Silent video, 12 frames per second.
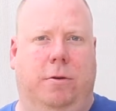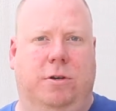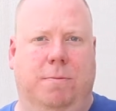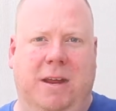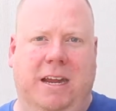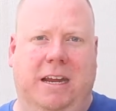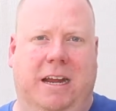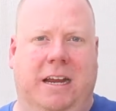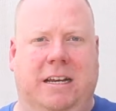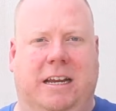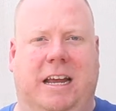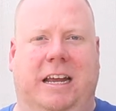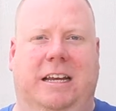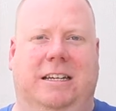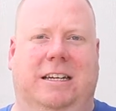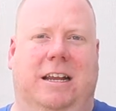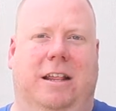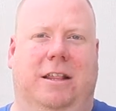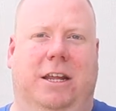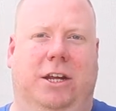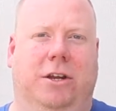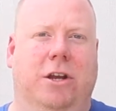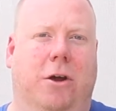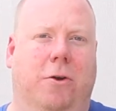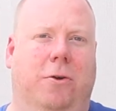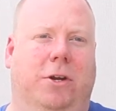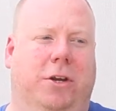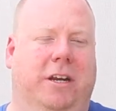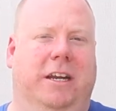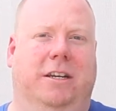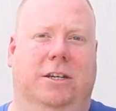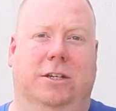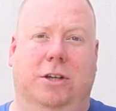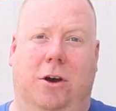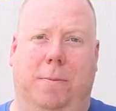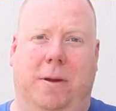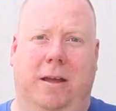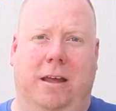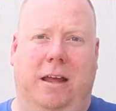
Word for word: to me, indicates that you know you need to stop,